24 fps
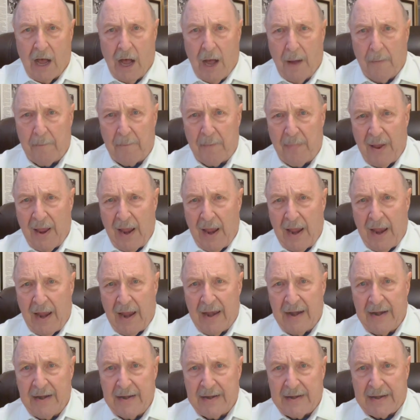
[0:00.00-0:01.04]
up
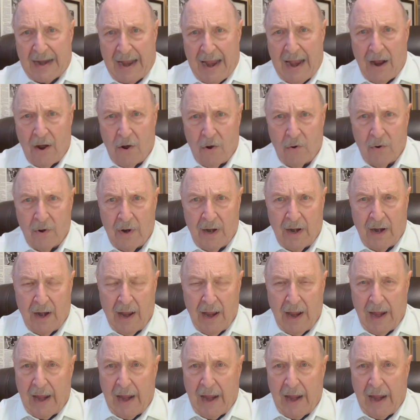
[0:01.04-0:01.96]
and down.